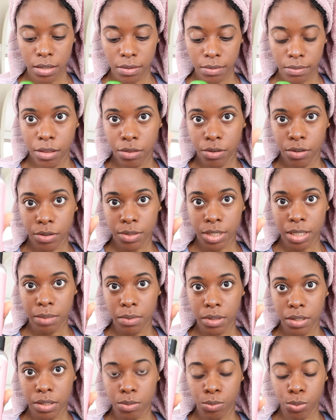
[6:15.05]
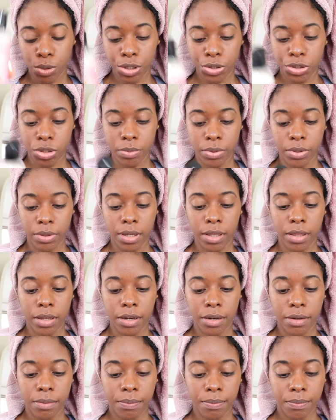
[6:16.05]
and throw some of this moisture milk in
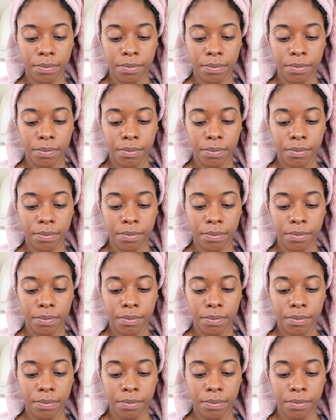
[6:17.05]
there.